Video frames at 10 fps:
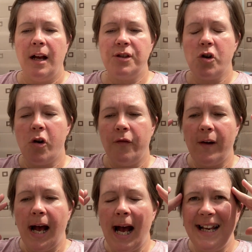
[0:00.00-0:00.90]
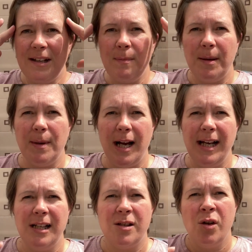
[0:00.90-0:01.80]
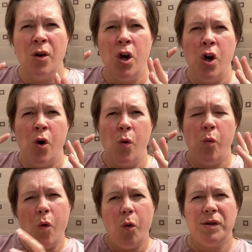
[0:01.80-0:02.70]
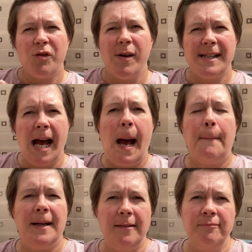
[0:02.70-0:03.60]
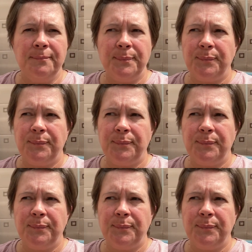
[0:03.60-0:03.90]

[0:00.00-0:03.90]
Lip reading: sort of had in my mind what was going to happen.